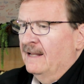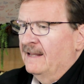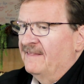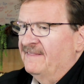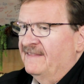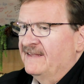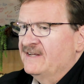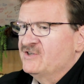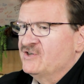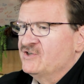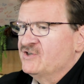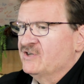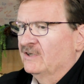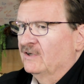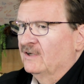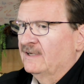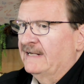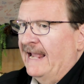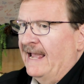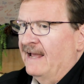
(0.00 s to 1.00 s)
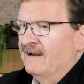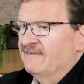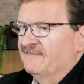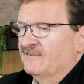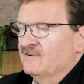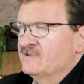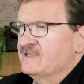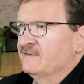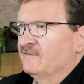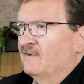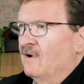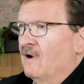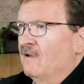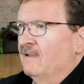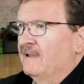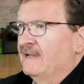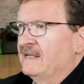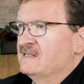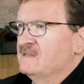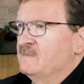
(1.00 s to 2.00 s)
the things you should look at, first of
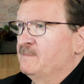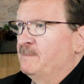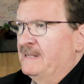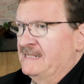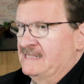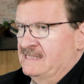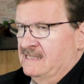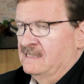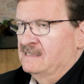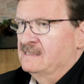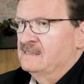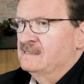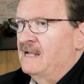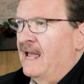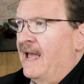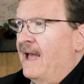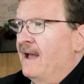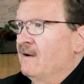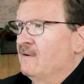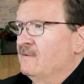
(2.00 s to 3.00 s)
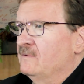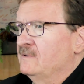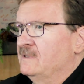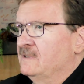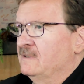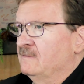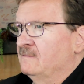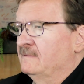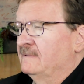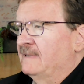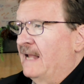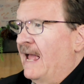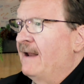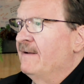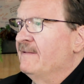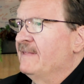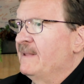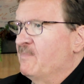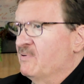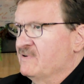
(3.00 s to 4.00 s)
all, is business. How do
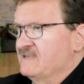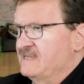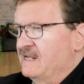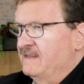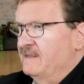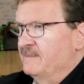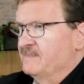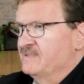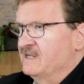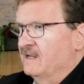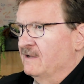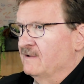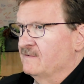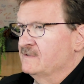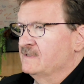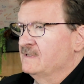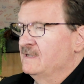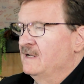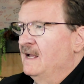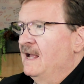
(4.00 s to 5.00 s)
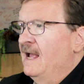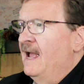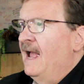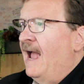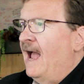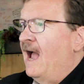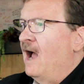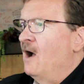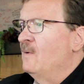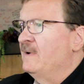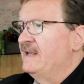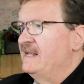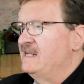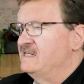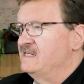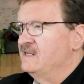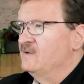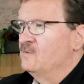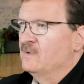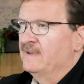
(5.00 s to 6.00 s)
they present themselves? How
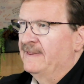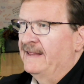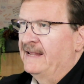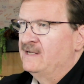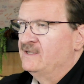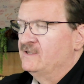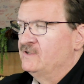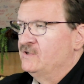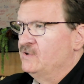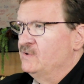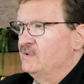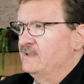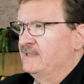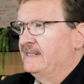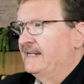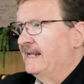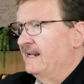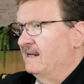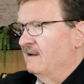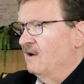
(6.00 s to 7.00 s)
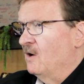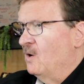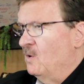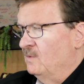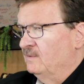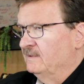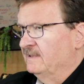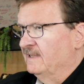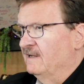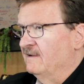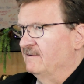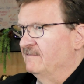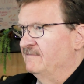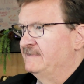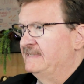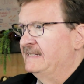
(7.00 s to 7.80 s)
easy were they to get a hold of?